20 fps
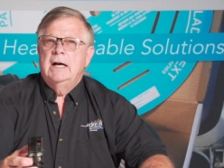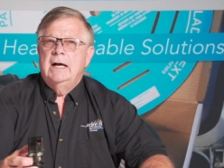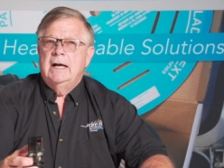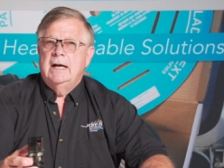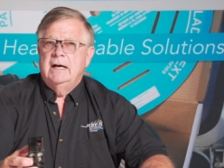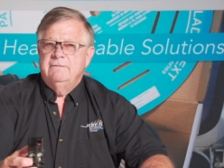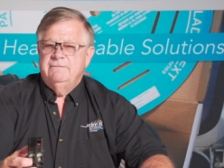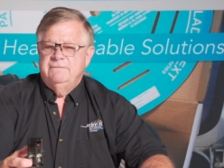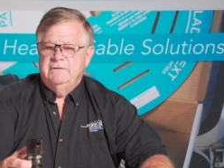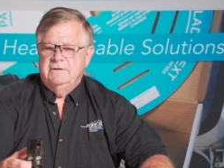
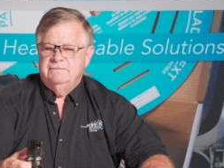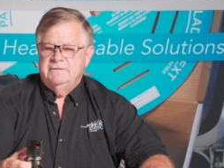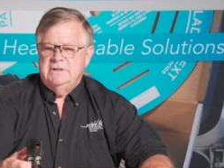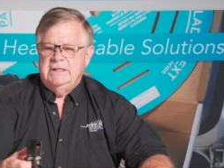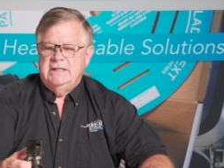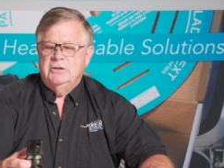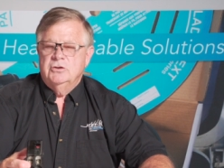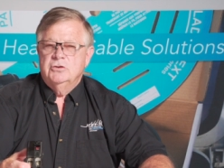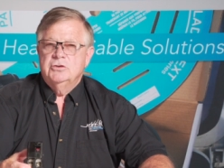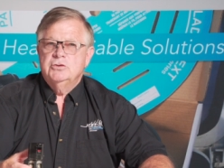uh,
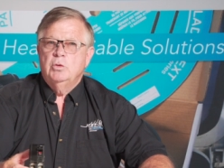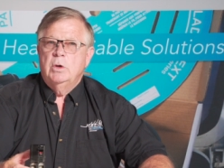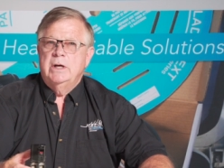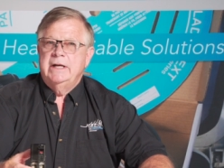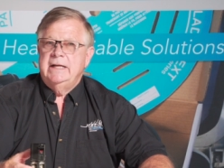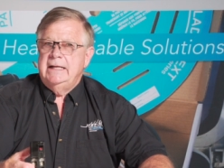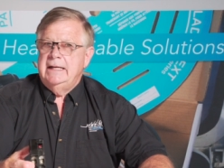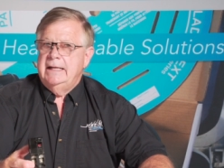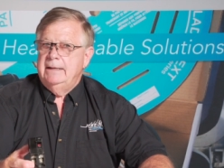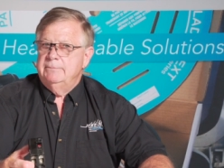15 or
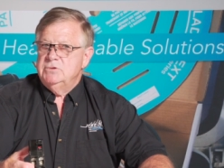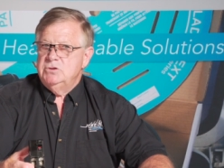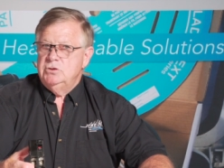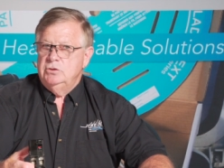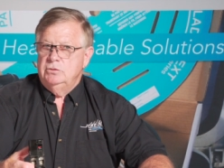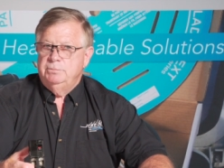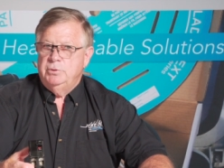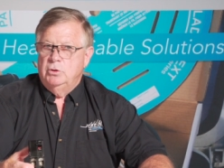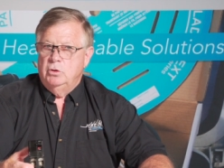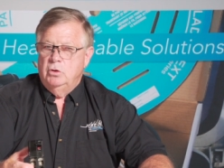20 amp
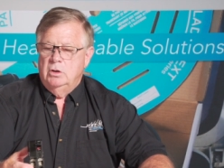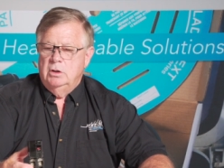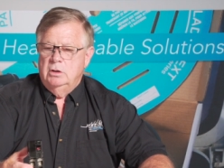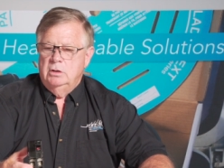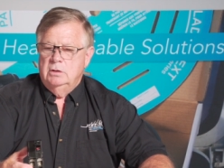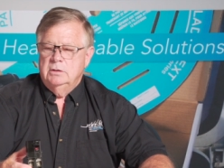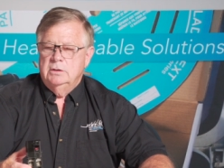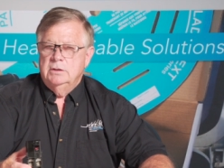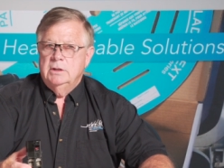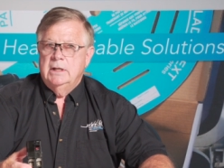two
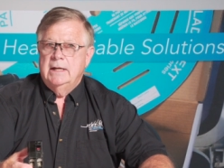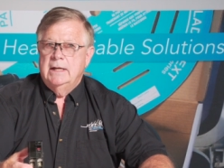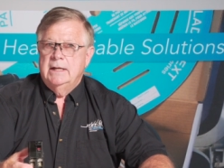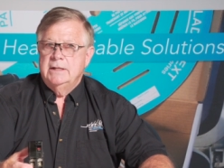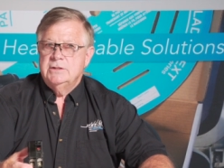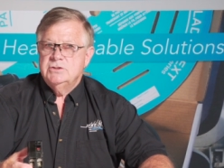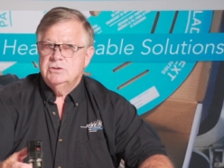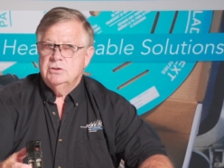pole uh,